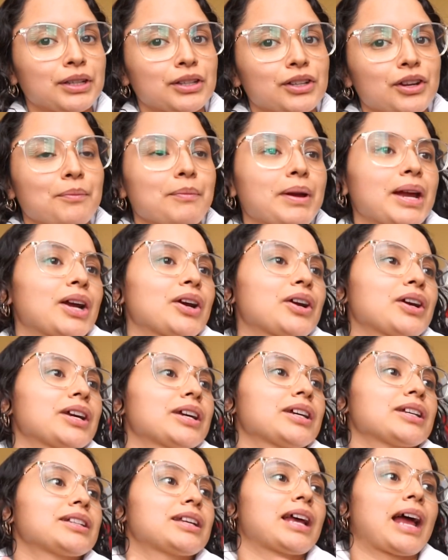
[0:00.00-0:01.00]
in your
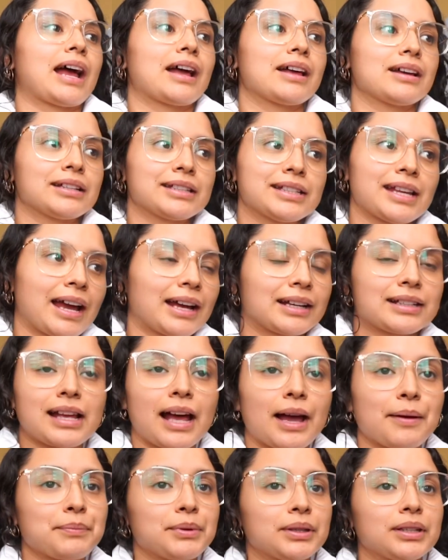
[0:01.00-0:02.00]
marriage, attacks
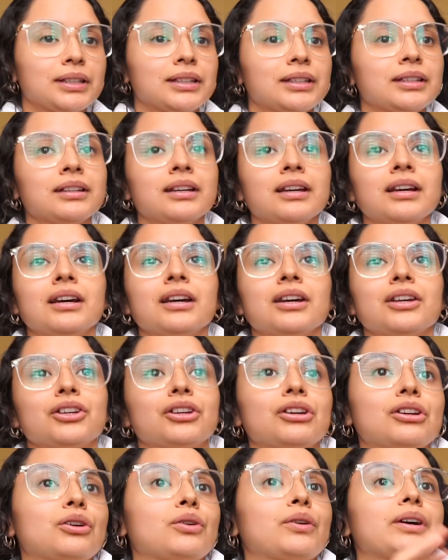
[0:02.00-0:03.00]
happen,
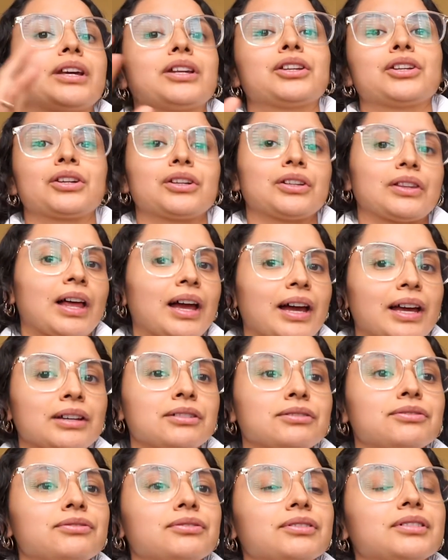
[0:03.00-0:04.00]
you know, in your
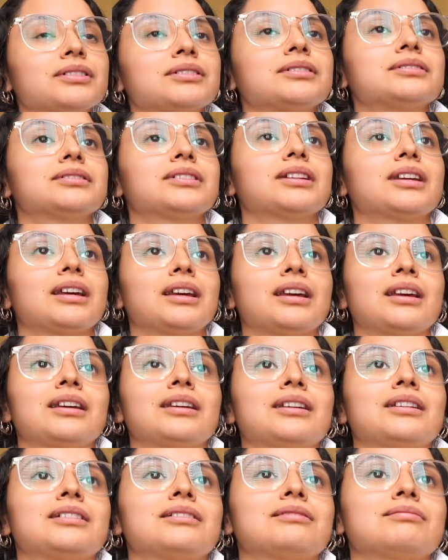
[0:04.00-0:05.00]
life,
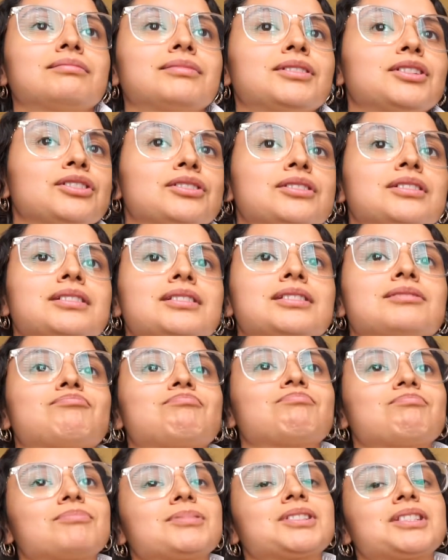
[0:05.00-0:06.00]
and you just
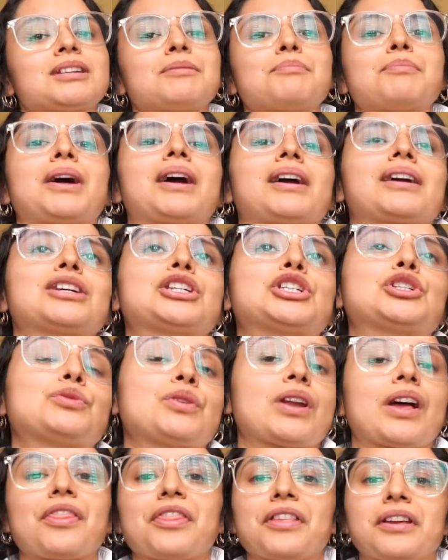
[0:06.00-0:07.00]
sit back and do
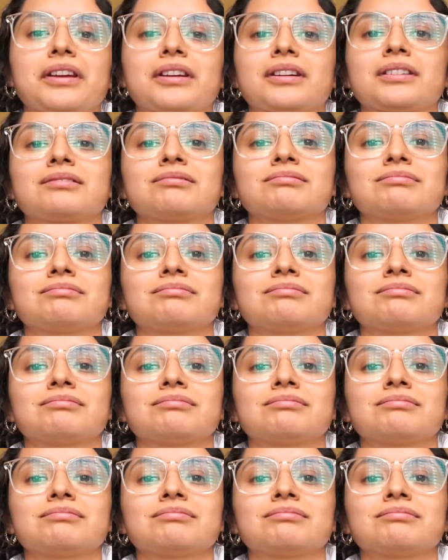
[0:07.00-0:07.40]
nothing.